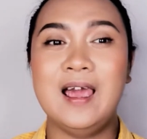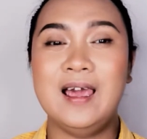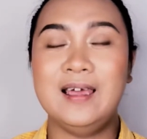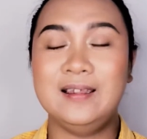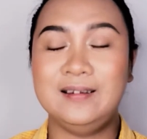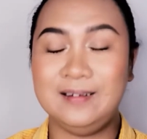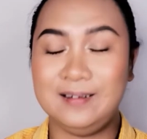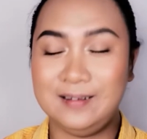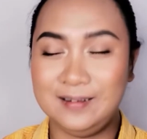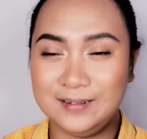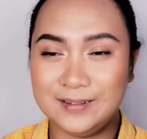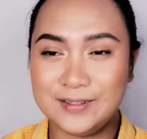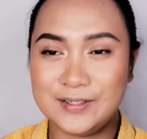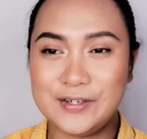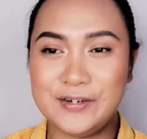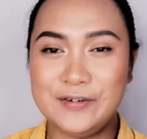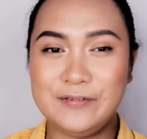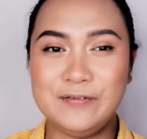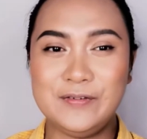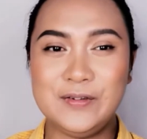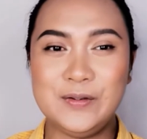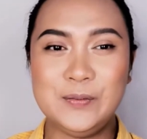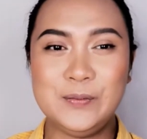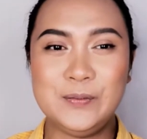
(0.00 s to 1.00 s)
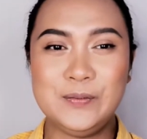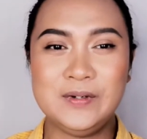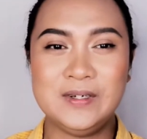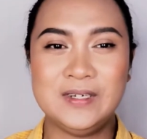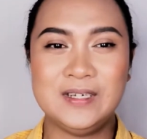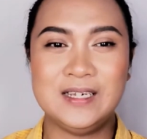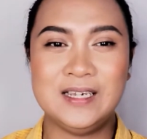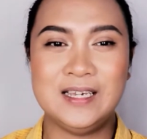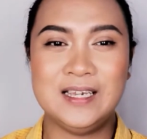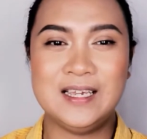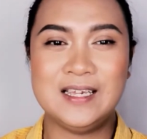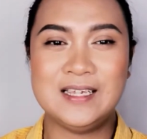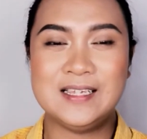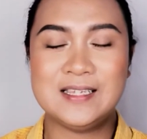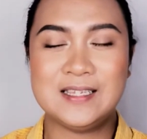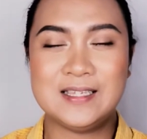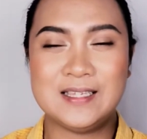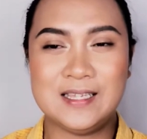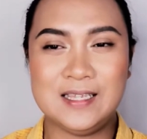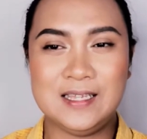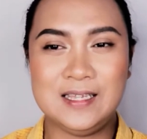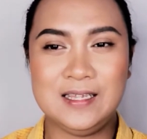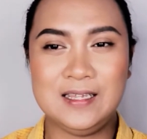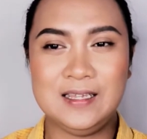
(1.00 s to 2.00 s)
an interview,
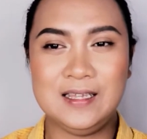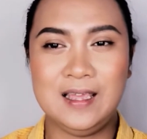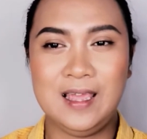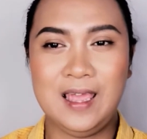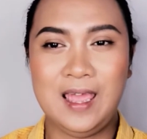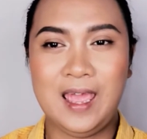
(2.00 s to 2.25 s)
C,